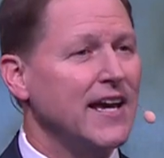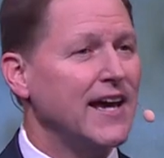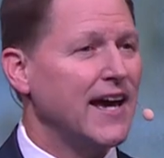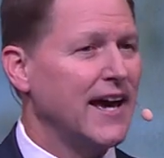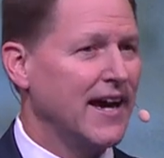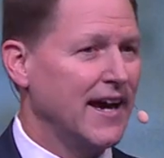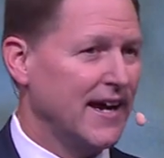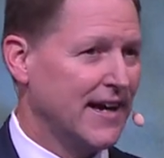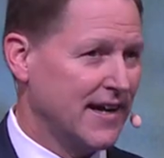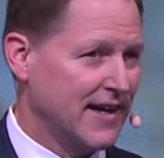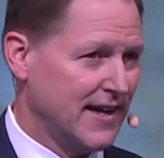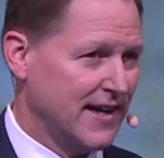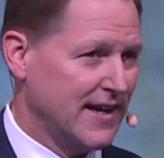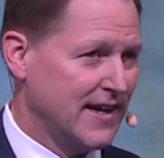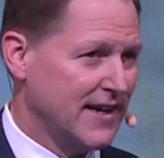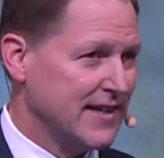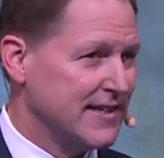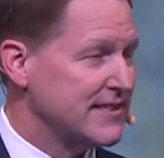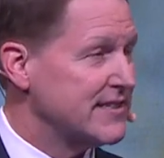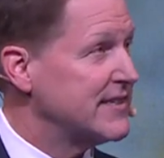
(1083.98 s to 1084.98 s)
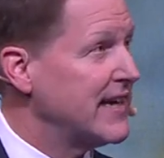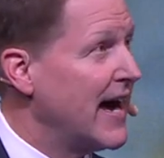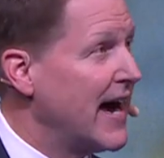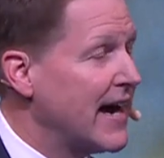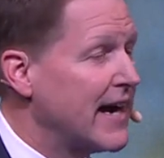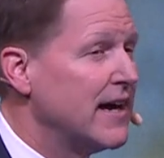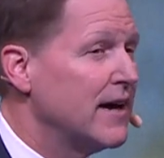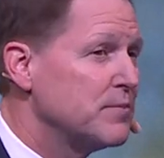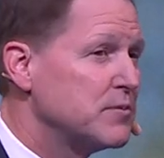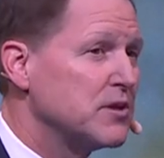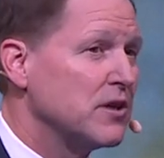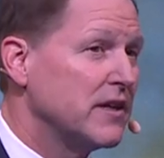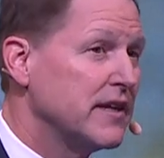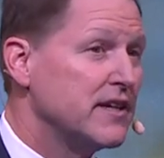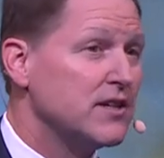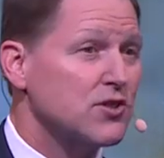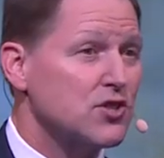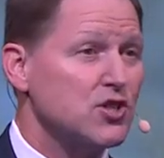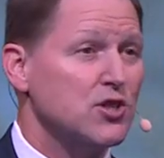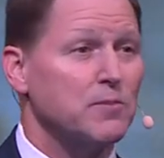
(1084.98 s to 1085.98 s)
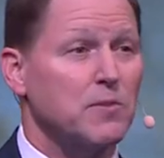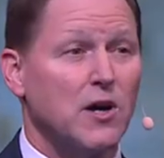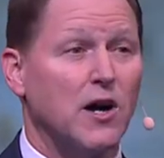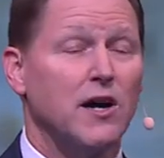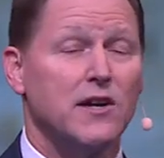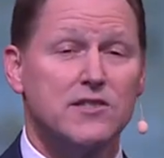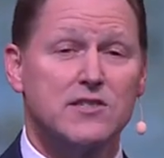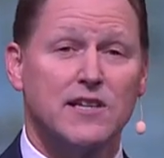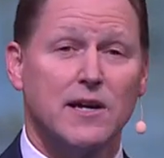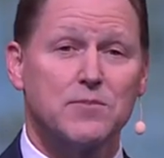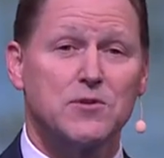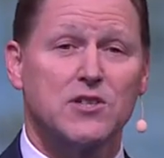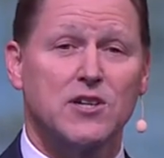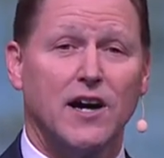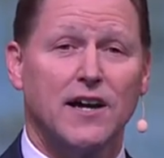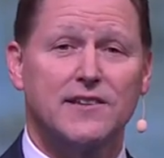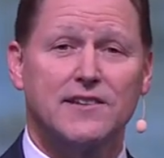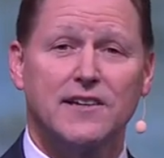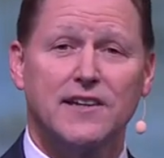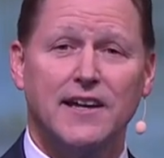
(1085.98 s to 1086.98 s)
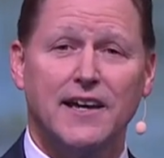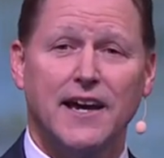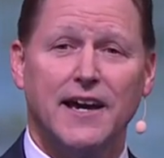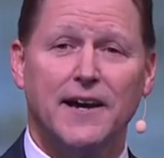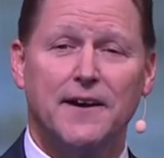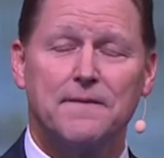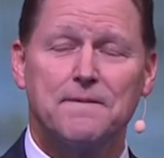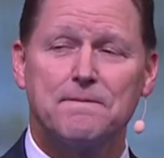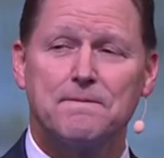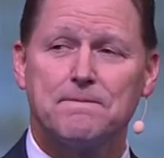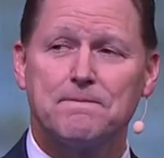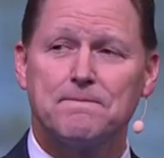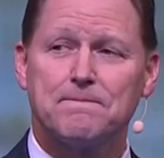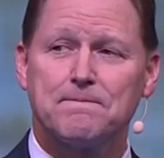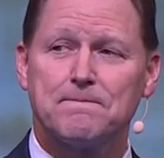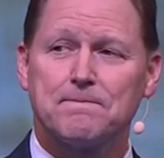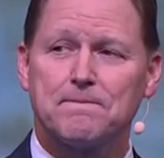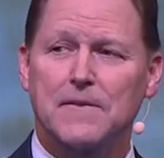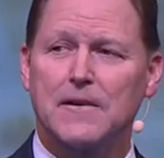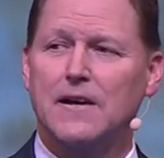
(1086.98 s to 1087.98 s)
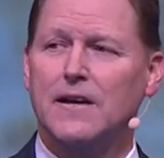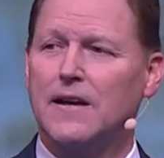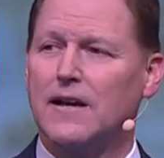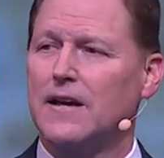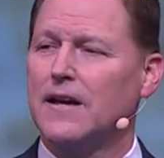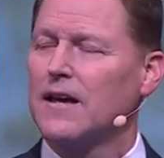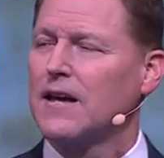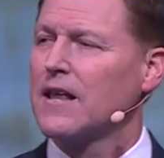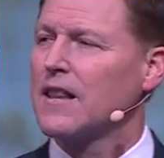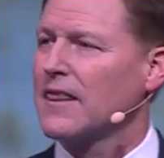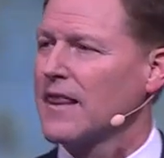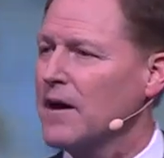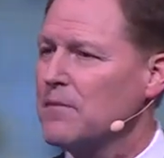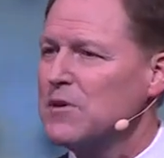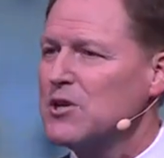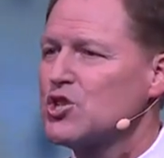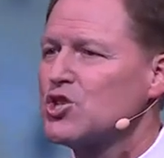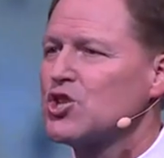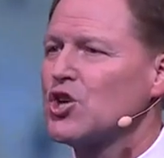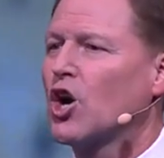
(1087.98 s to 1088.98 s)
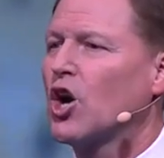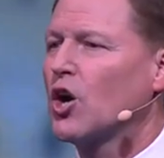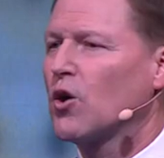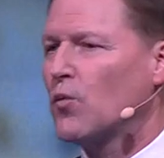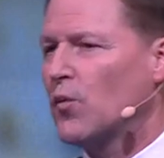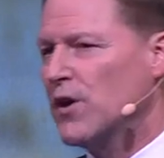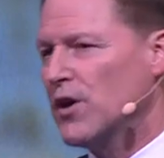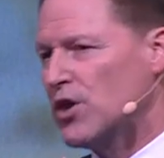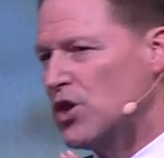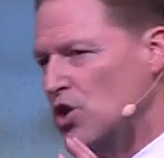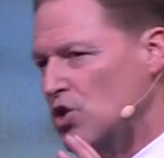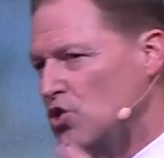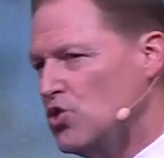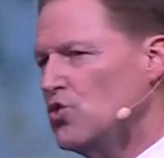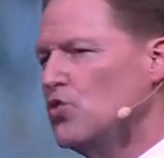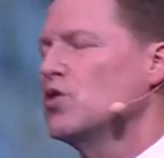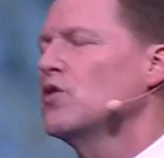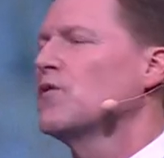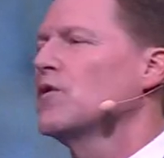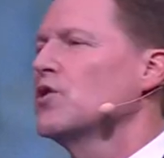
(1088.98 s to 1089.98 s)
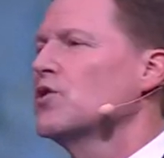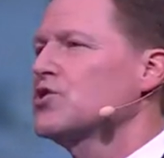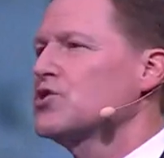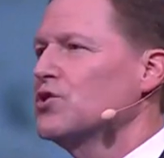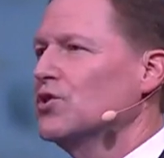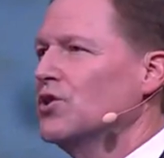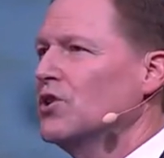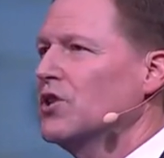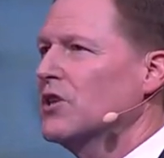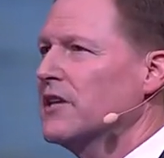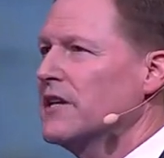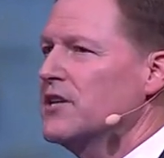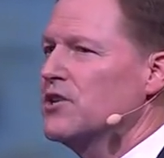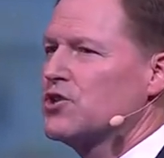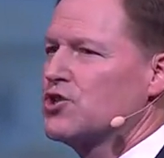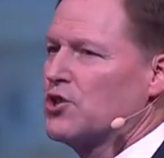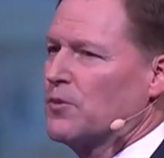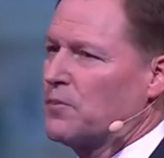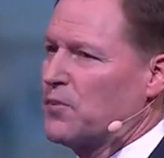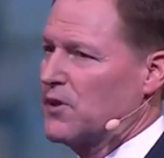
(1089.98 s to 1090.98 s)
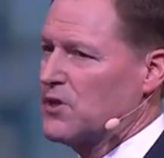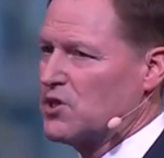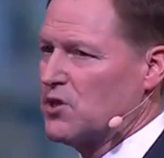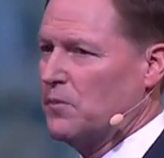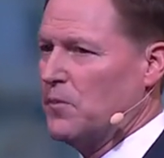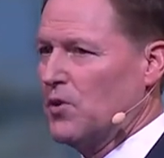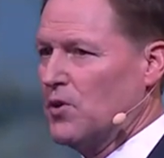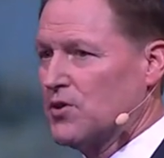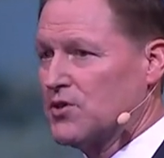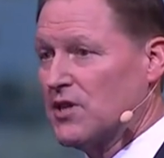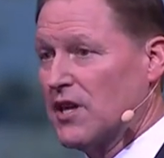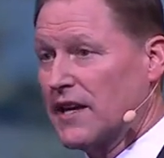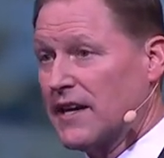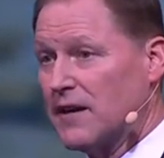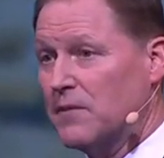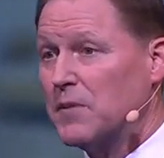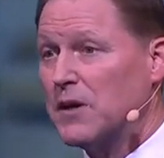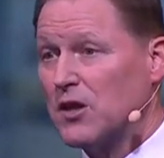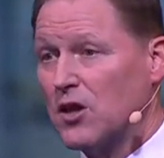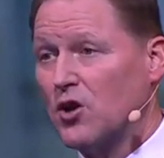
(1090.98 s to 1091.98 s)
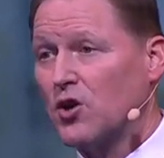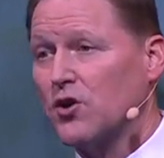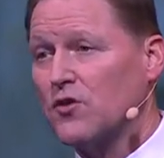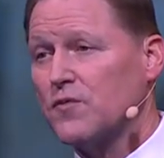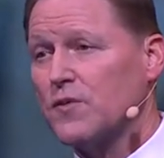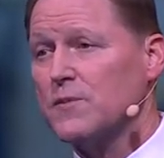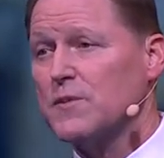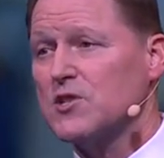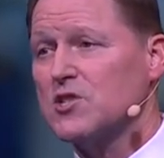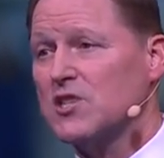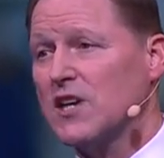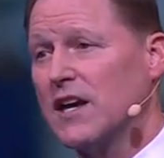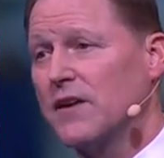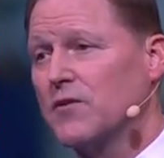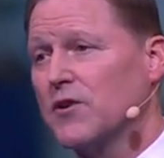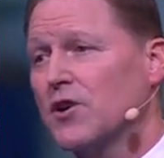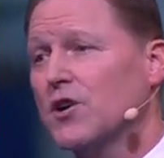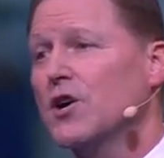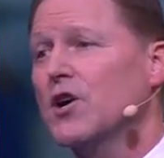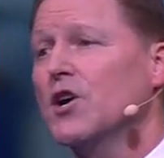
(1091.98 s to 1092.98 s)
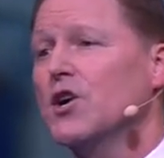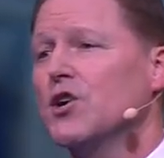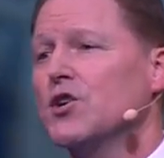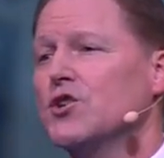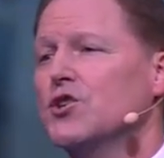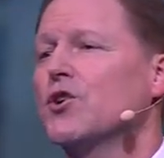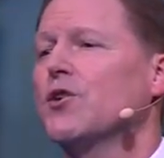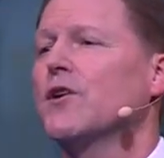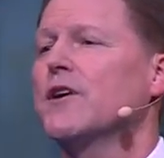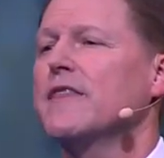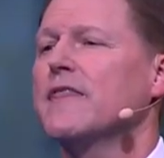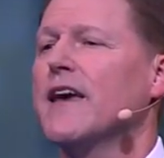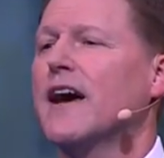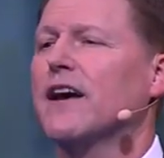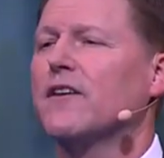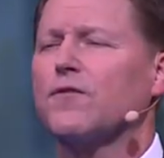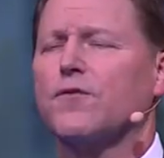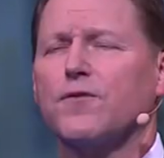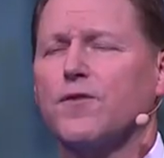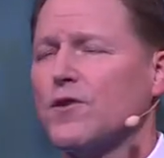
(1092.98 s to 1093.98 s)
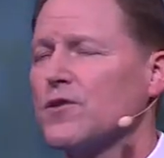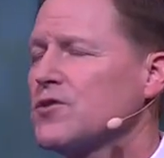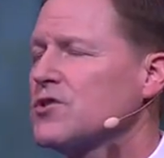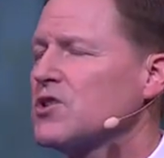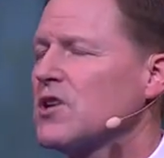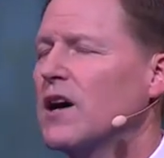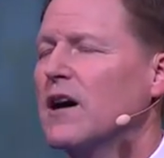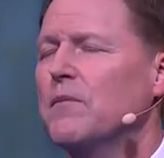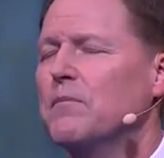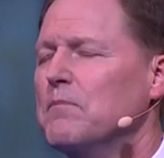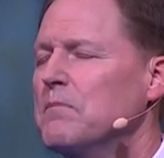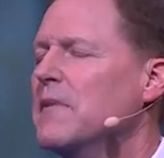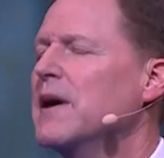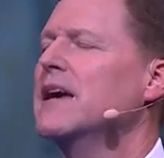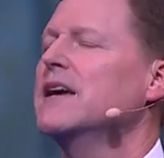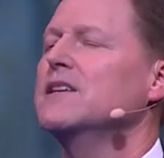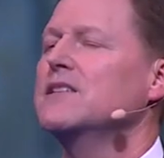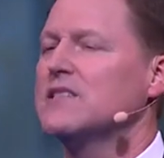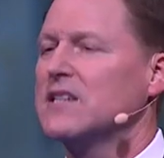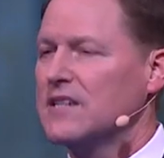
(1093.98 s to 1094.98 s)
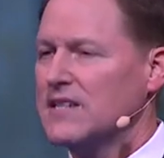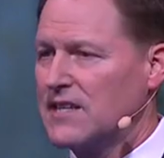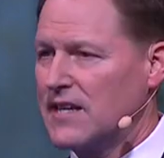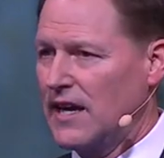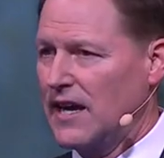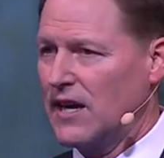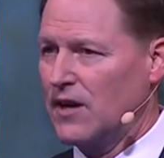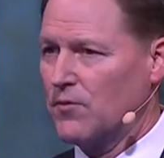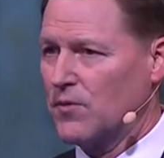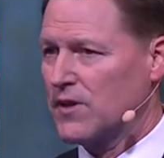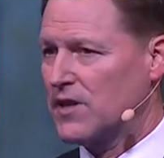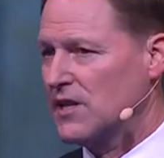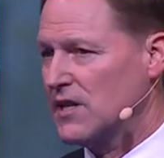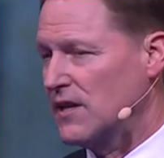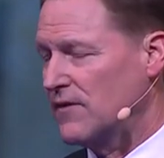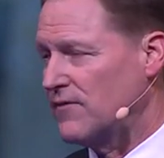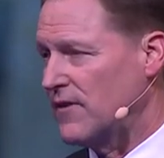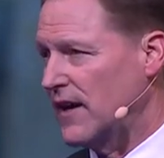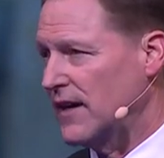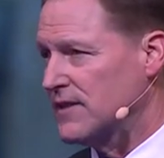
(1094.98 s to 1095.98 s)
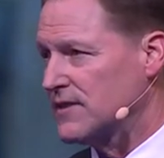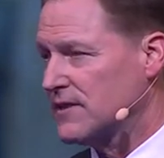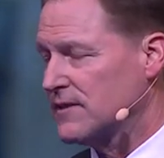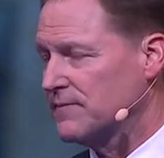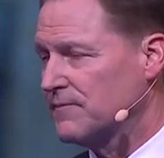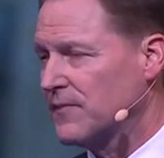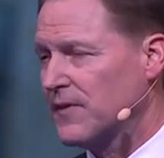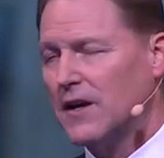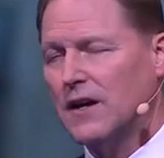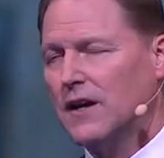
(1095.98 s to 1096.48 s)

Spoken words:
day stack up to leadership concepts taught today? Let me start with universal leadership principles that can be learned from the Savior during that first amazing day with the Nephites.